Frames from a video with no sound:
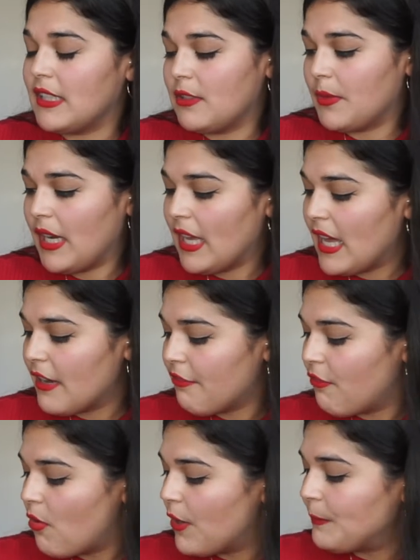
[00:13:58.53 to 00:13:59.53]
That's what I got it
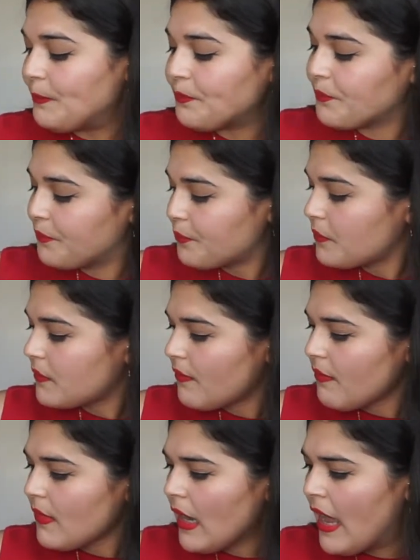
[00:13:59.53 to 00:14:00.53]
for.
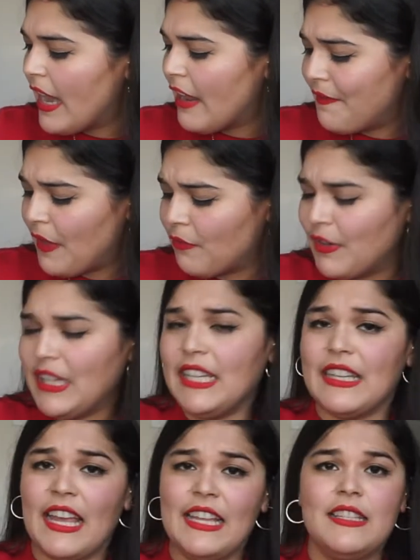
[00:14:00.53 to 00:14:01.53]
And I felt really
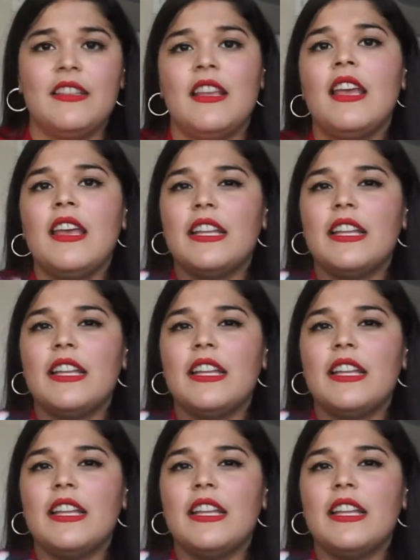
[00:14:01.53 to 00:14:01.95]
nice.